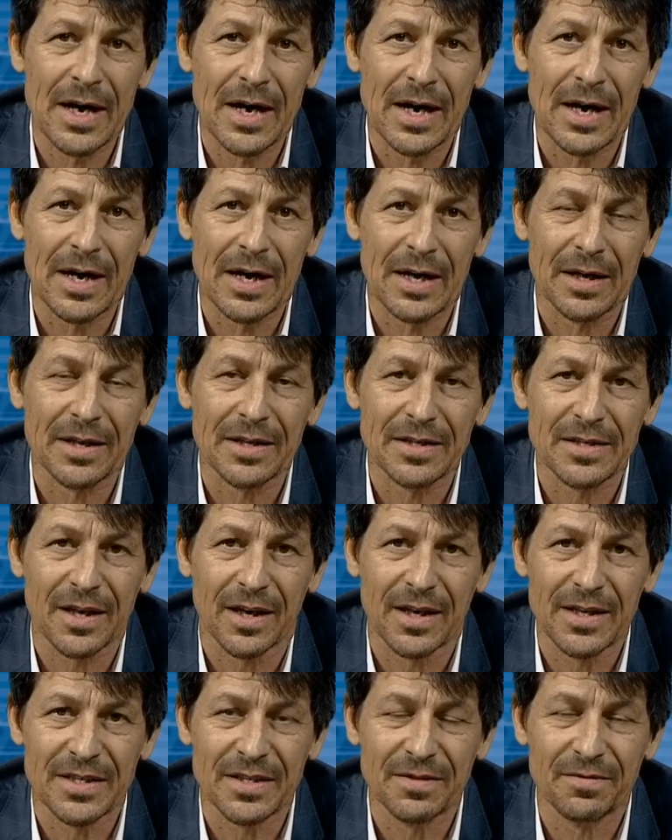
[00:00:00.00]
that
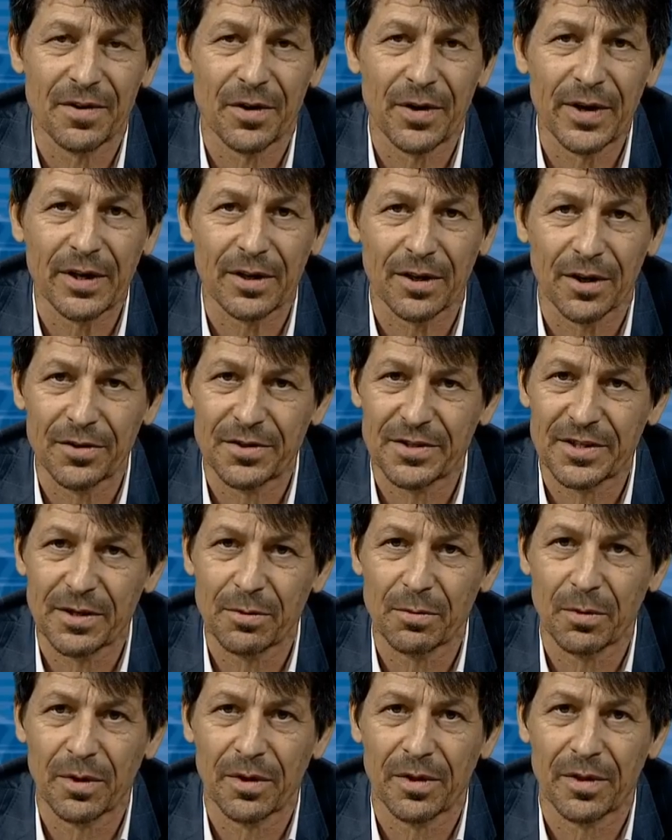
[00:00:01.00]
ties in very
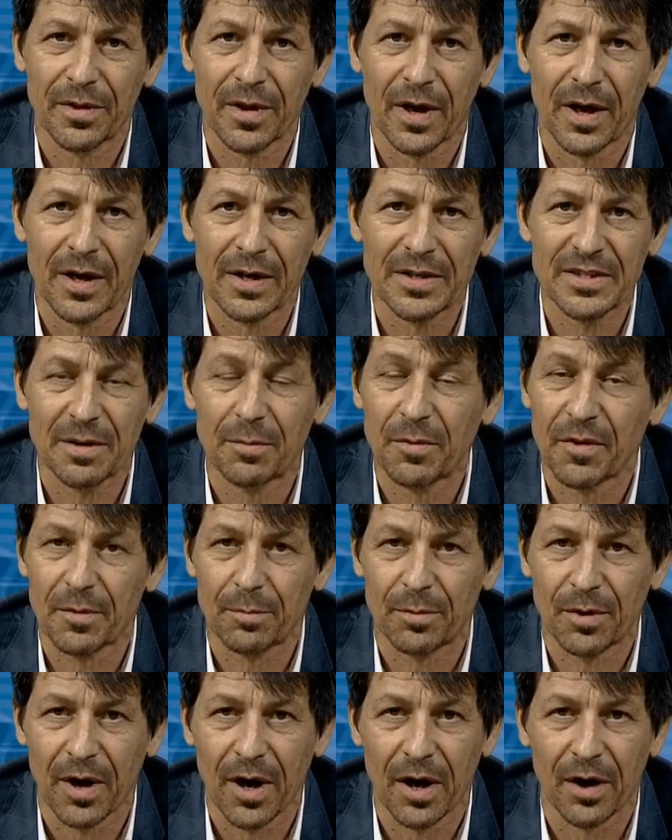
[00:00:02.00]
closely with some of
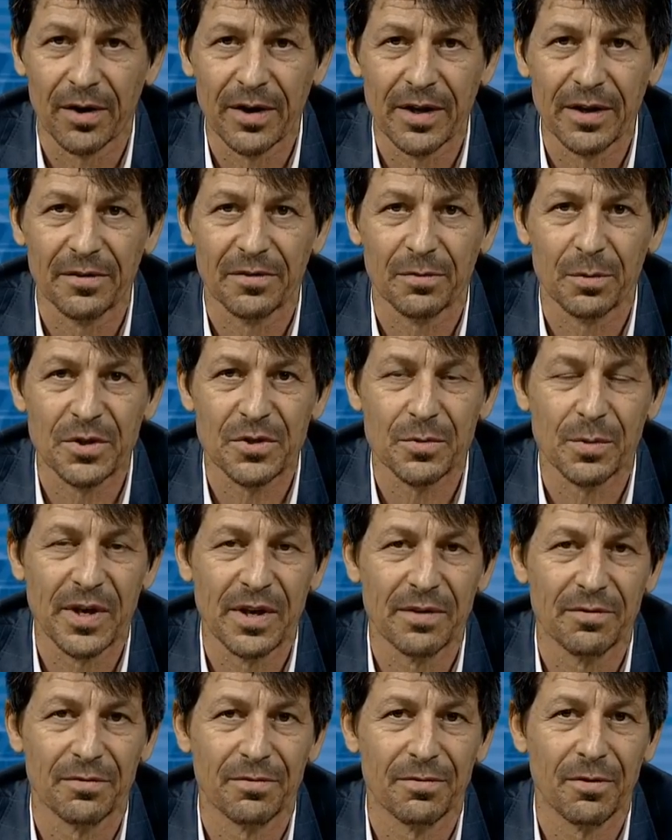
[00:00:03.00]
the priorities which
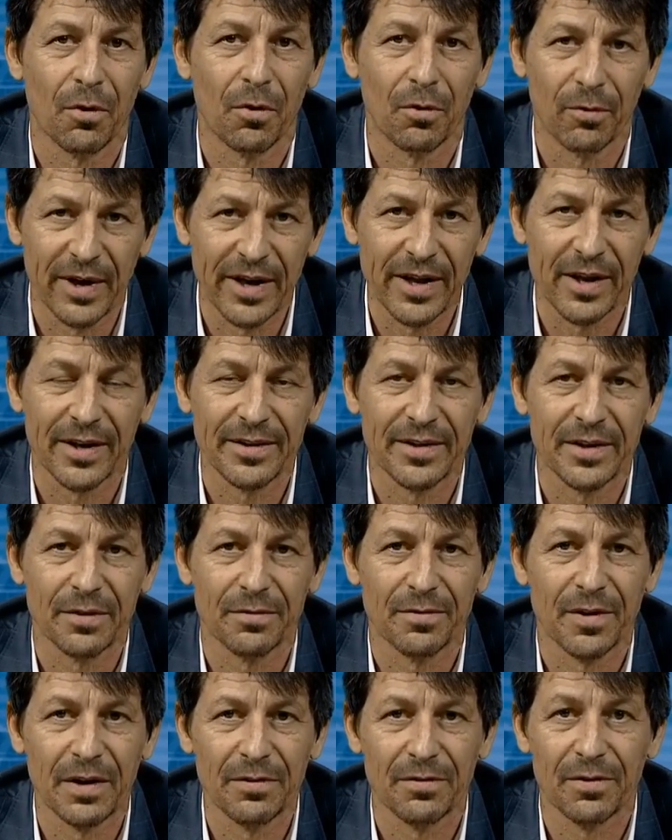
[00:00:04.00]
we have already
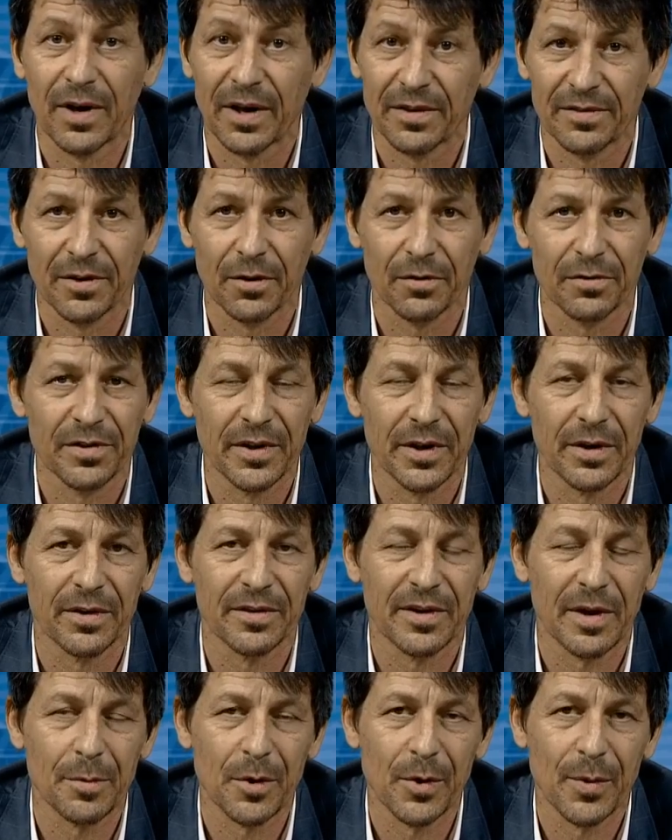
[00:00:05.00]
identified for ourselves here
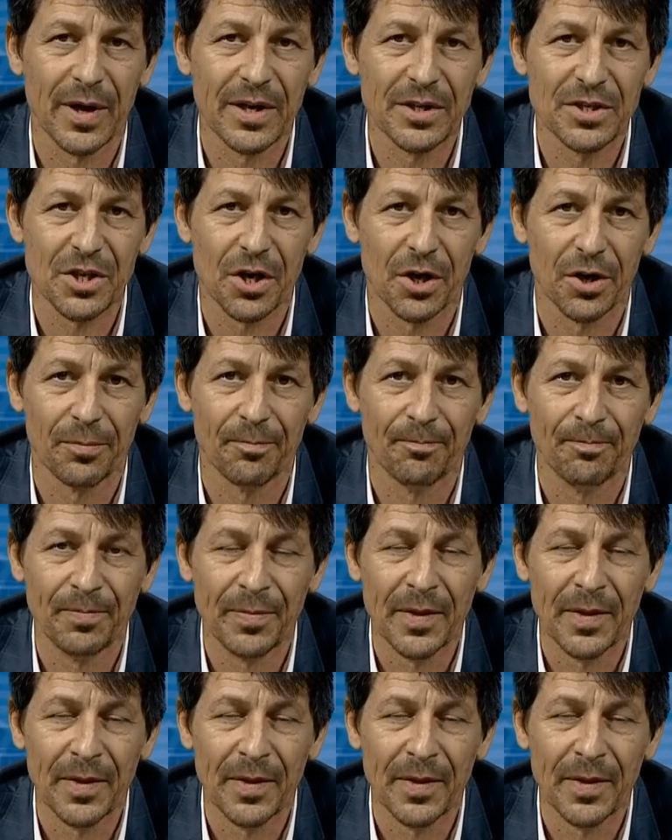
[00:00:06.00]
at WHO.